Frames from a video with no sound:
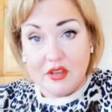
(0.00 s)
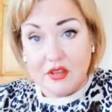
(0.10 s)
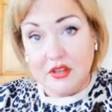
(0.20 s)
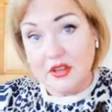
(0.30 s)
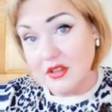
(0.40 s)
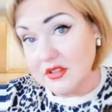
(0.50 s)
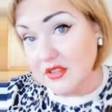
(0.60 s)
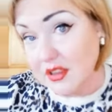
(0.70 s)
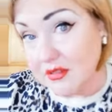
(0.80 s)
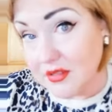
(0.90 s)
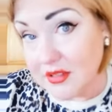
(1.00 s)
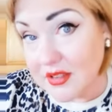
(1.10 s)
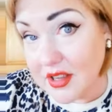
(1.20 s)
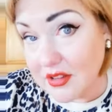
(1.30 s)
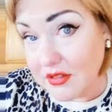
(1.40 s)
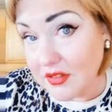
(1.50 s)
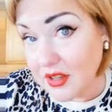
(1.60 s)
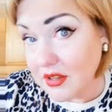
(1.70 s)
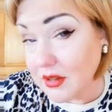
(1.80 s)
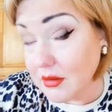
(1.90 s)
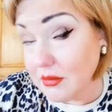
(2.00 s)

Look, isn't that lovely? Look.